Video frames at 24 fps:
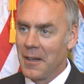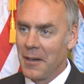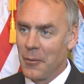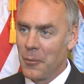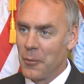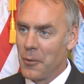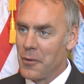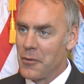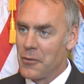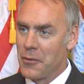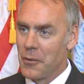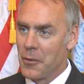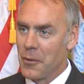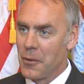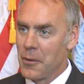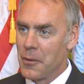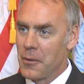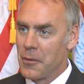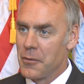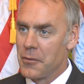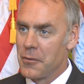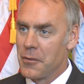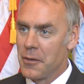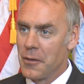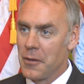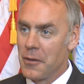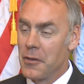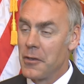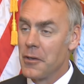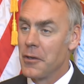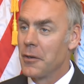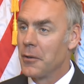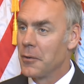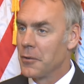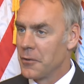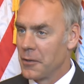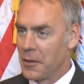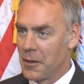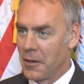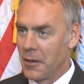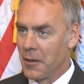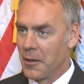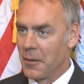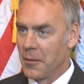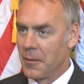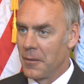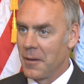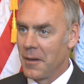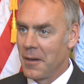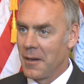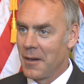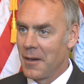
reserves, years ago.